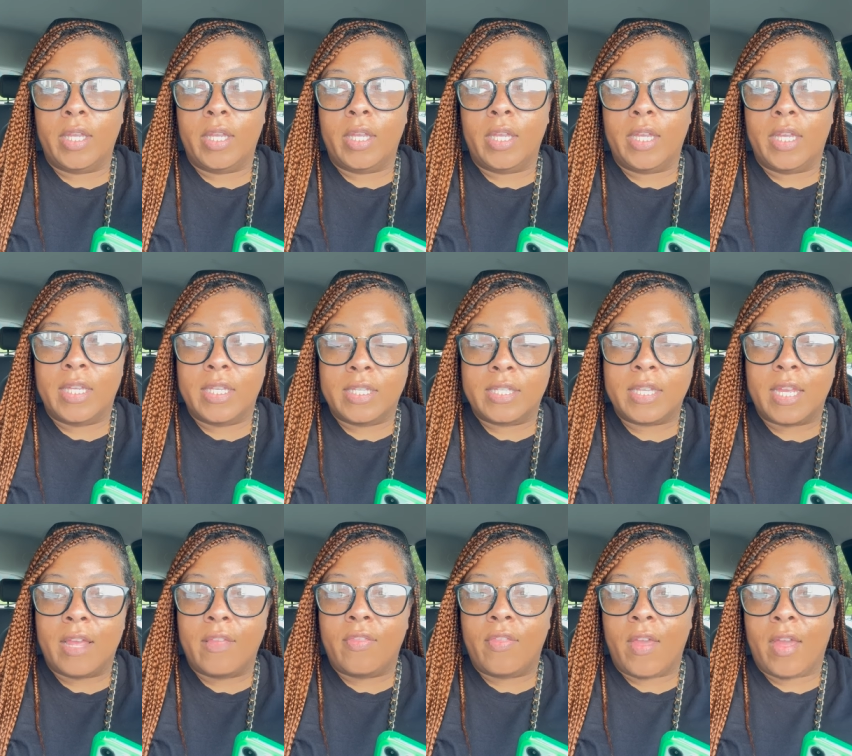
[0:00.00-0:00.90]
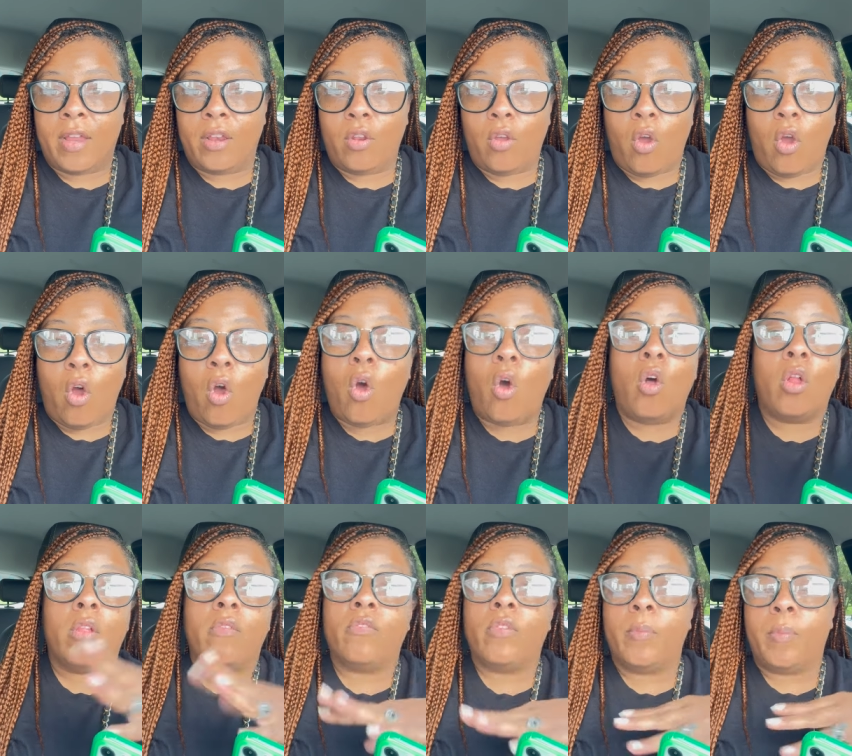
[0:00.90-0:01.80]
he said that
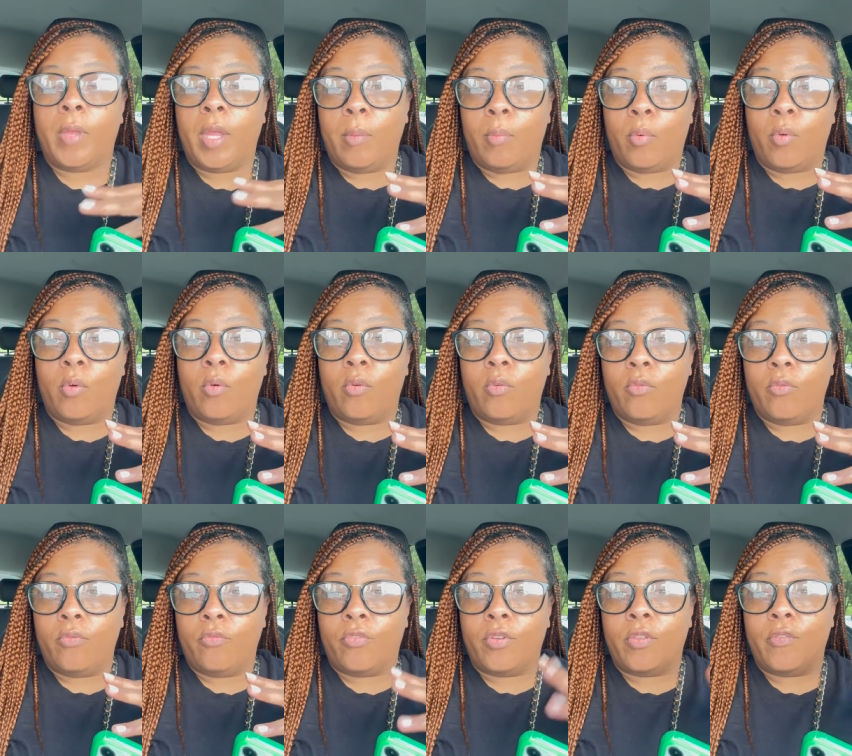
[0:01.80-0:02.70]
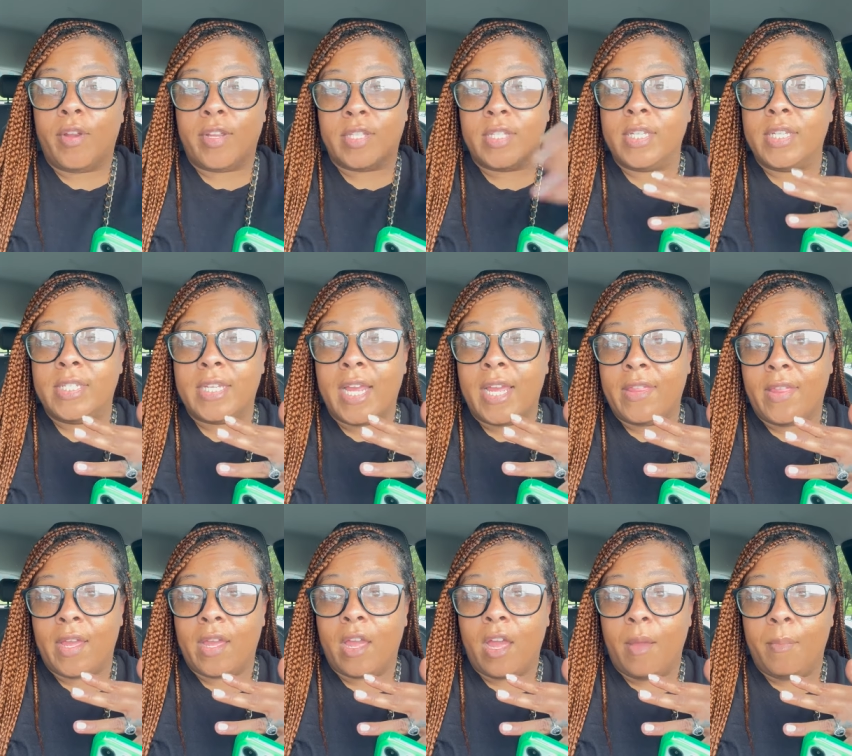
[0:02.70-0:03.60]
all of the people for the rest of the day
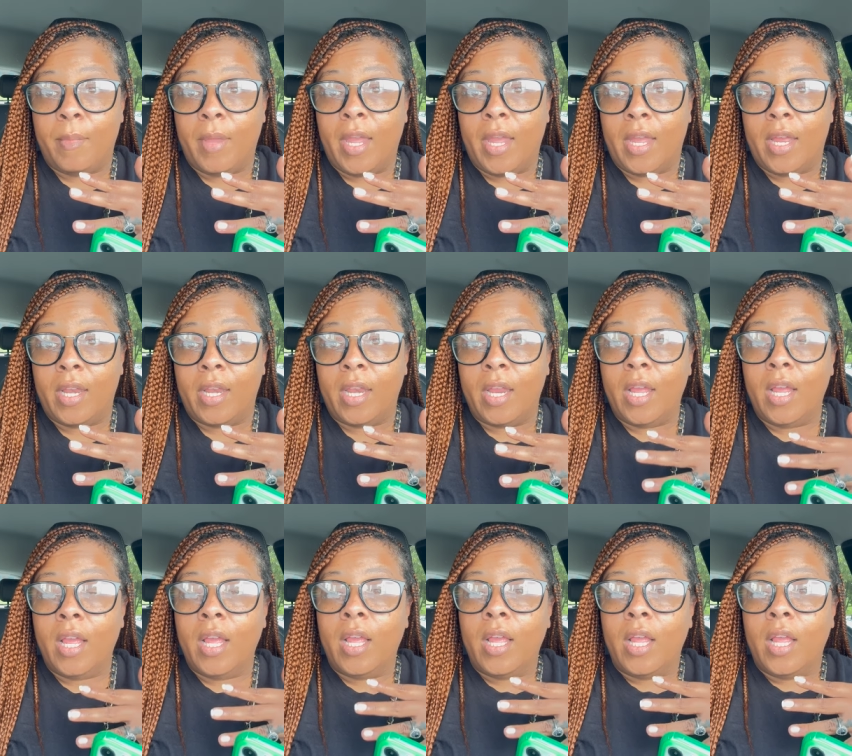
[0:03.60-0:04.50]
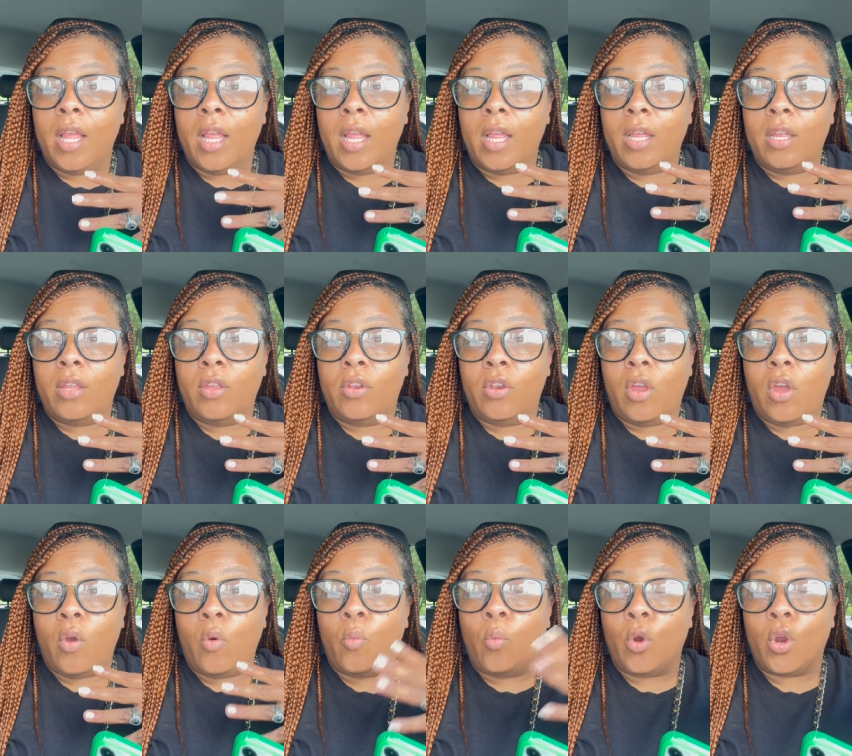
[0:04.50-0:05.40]
that come in, you
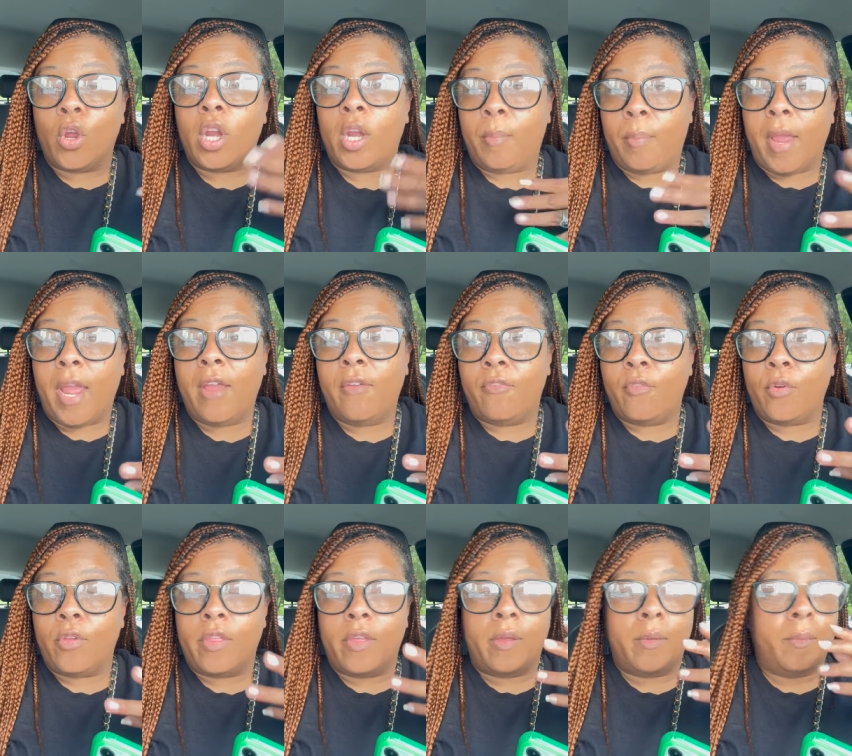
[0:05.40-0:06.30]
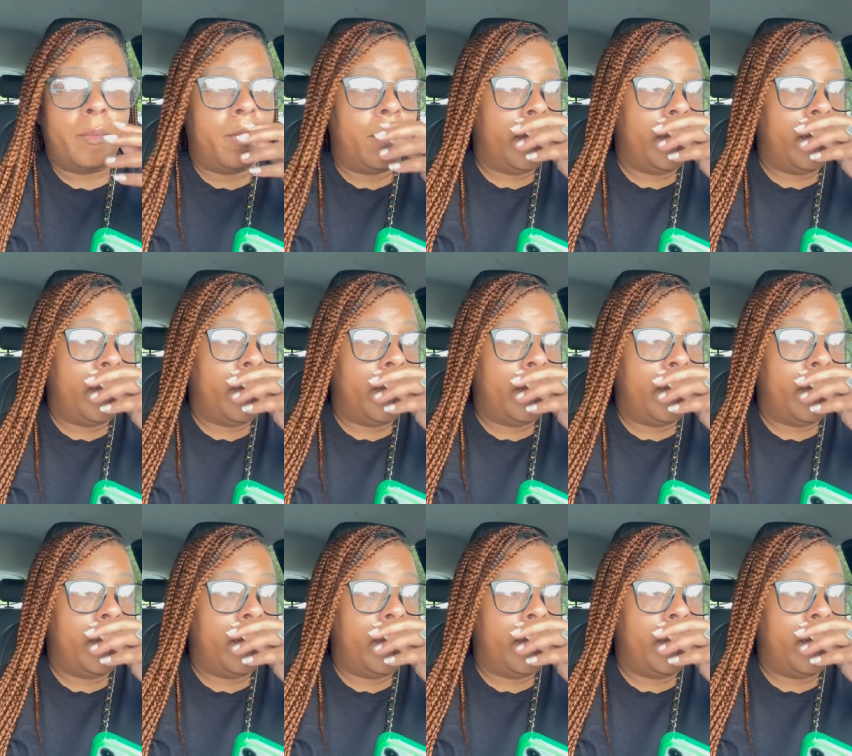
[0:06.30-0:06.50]
know, we're going to pay for them.